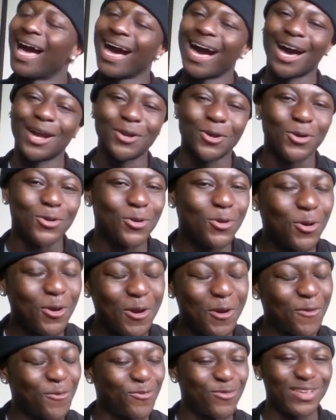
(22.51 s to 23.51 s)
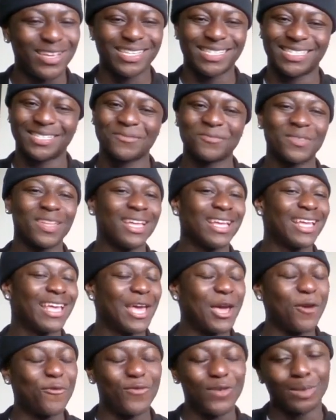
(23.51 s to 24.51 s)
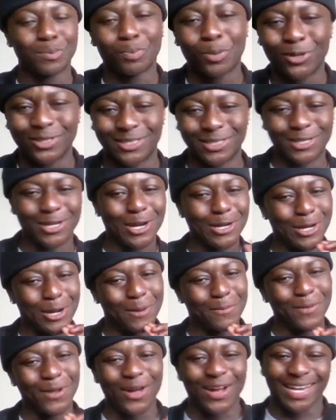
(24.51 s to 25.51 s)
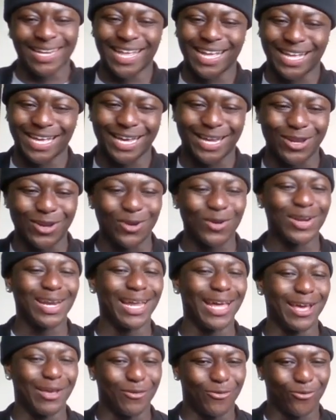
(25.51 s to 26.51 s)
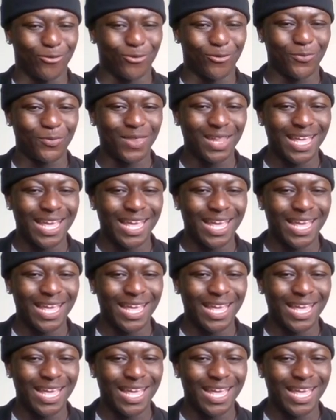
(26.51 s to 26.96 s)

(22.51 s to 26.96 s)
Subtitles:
I don't know if he's posted on our block like a low life,